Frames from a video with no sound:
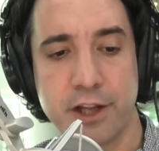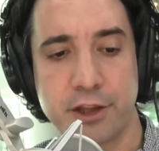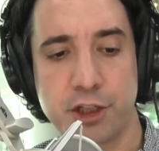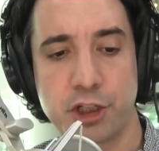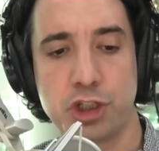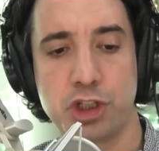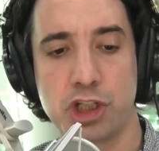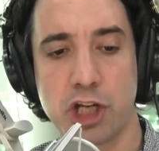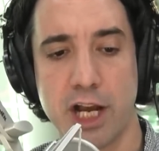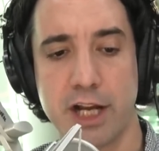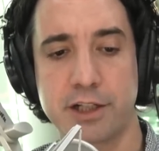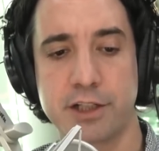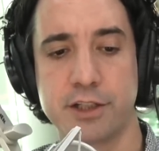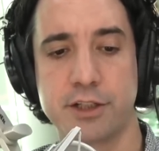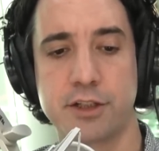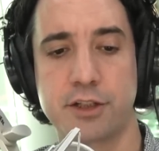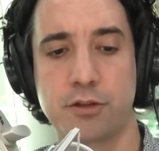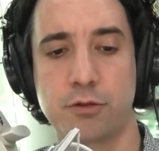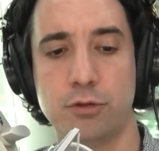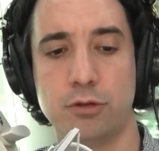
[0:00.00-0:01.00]
at the
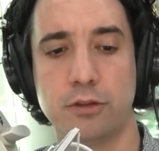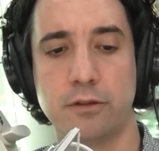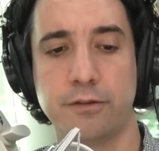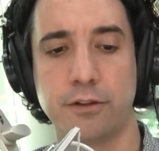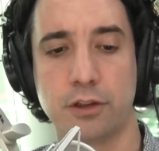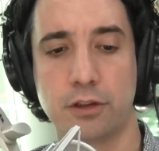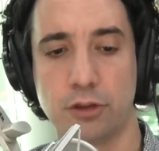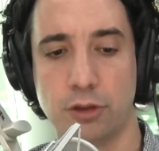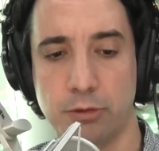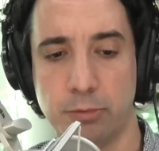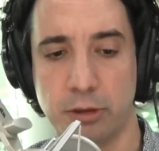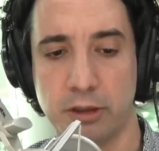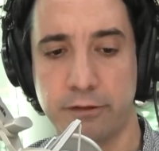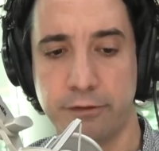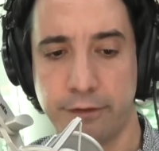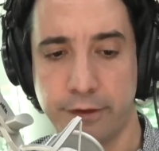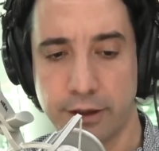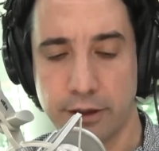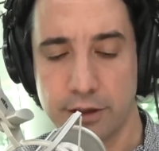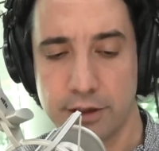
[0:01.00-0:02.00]
Jackson School for Global
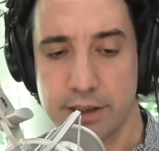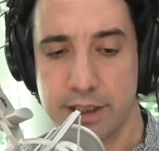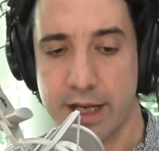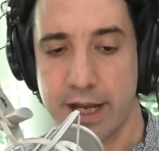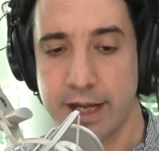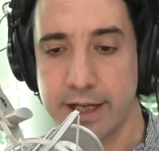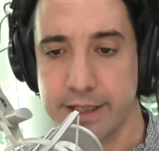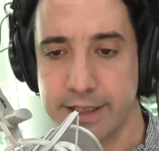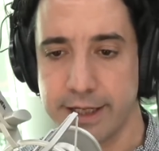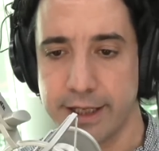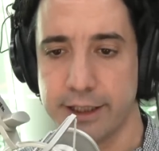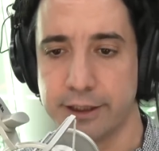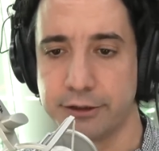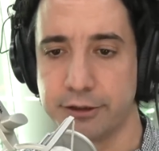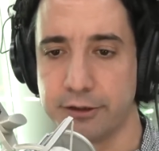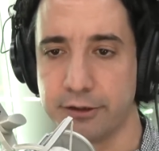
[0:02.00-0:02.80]
Affairs at Yale